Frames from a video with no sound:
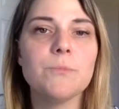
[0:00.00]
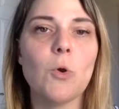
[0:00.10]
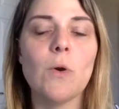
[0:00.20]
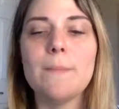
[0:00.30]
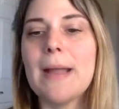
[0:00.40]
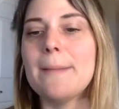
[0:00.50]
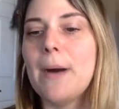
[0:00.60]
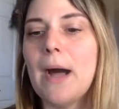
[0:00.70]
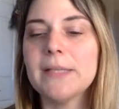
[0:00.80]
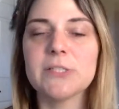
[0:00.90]
or my
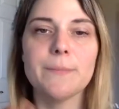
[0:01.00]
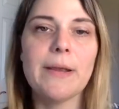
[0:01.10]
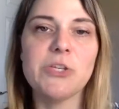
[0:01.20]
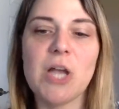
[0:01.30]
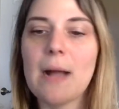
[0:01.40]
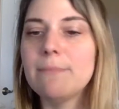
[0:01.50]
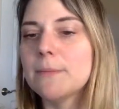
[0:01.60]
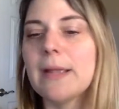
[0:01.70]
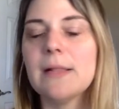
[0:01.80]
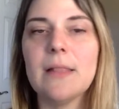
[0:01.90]
boss or my job or
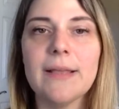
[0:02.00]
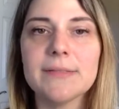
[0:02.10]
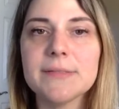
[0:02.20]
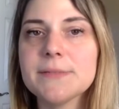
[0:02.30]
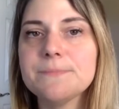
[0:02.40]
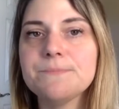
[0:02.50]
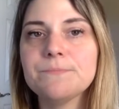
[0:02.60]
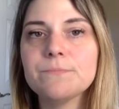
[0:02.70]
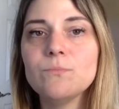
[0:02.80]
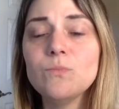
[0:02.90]
my clients
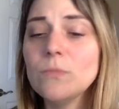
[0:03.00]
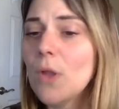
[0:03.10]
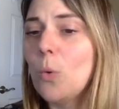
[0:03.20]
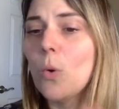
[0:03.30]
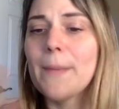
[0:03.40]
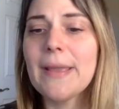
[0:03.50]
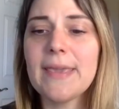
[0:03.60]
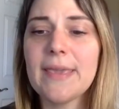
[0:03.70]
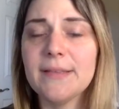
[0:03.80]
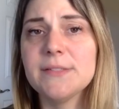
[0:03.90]
or my
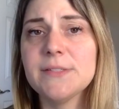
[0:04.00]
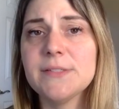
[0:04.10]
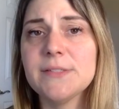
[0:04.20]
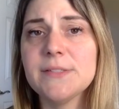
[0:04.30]
kids.